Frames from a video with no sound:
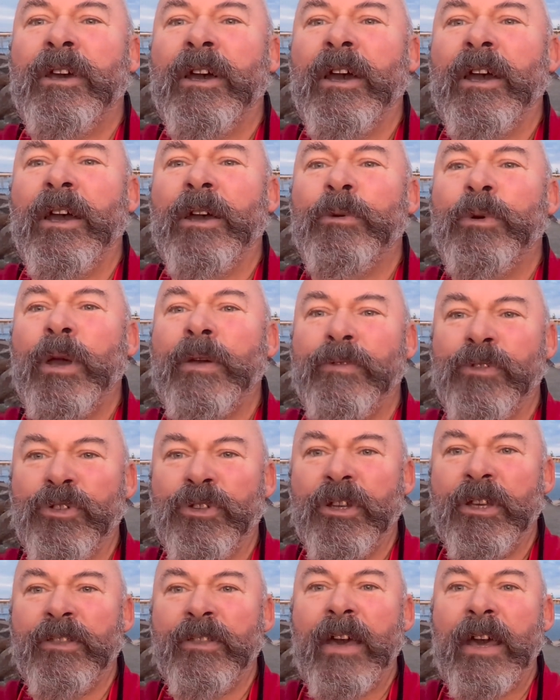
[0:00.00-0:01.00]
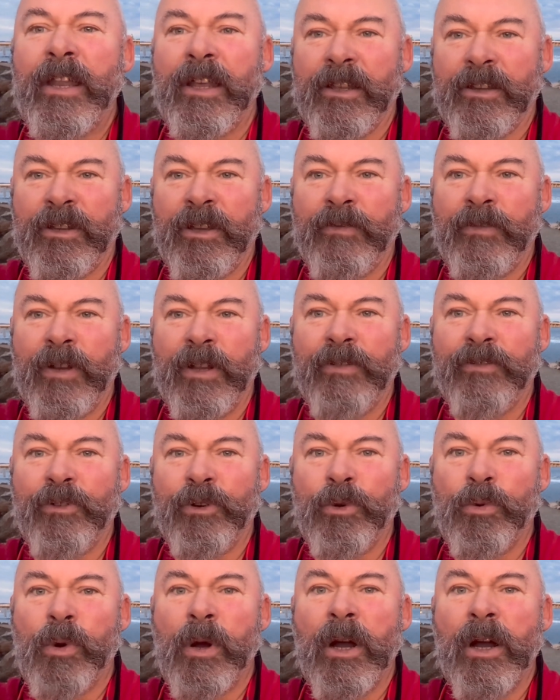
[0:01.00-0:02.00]
We haven't seen that activity for
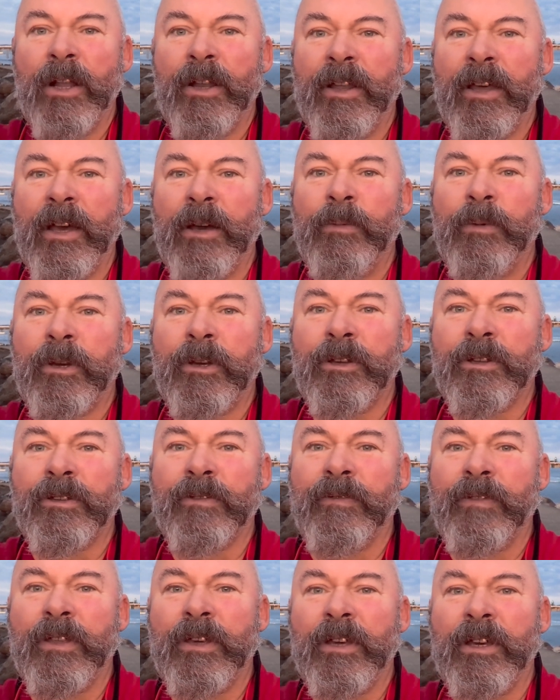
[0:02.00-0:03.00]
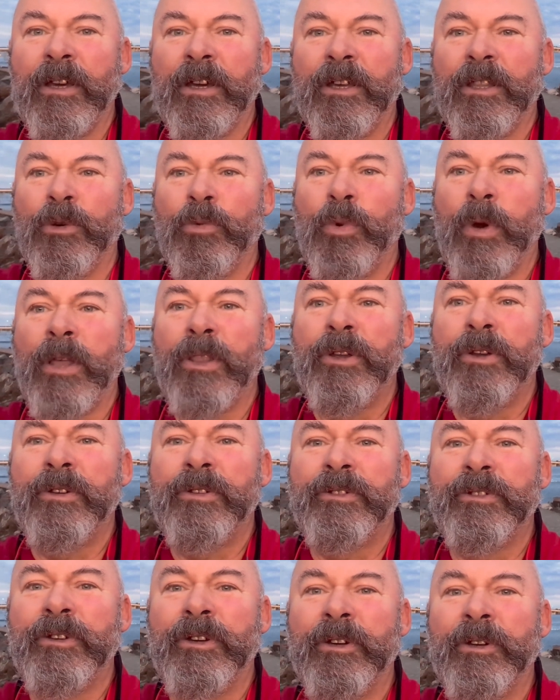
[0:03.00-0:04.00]
a while now because of the weather,
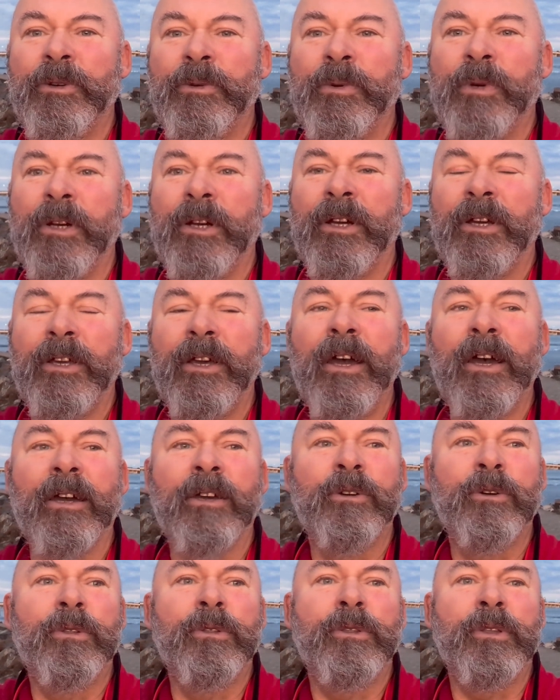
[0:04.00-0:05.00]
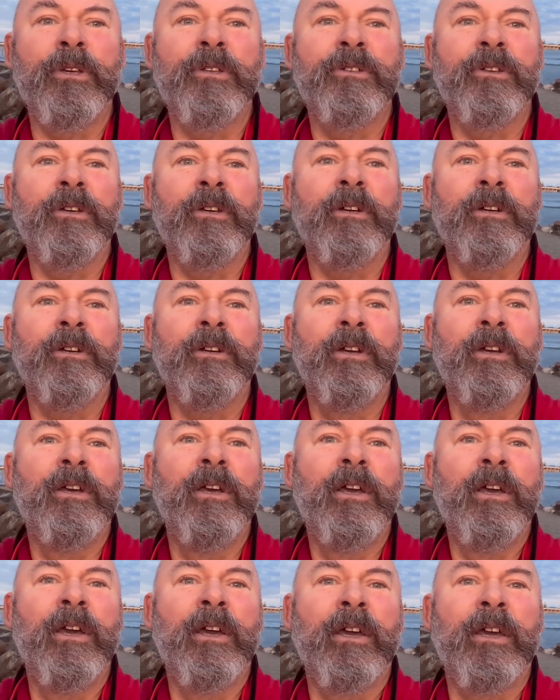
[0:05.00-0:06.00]
so yeah, good things are
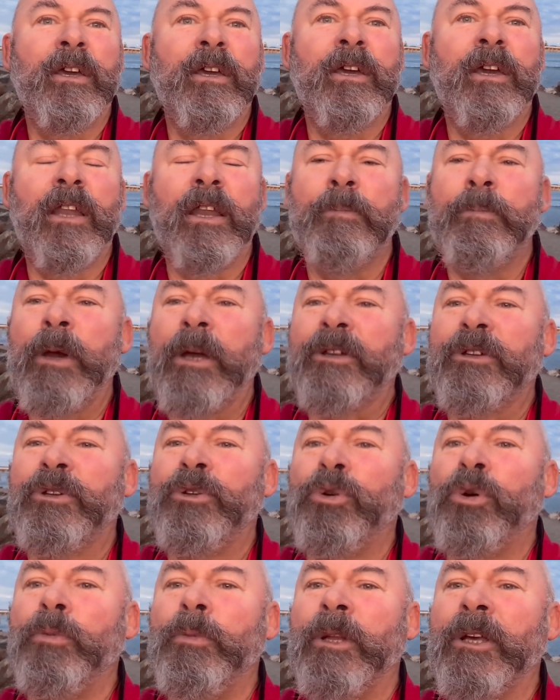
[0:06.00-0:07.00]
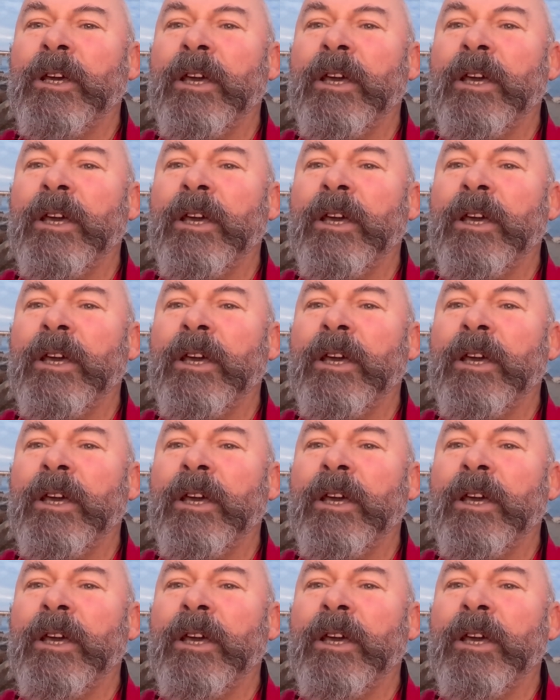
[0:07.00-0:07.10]
getting back to normal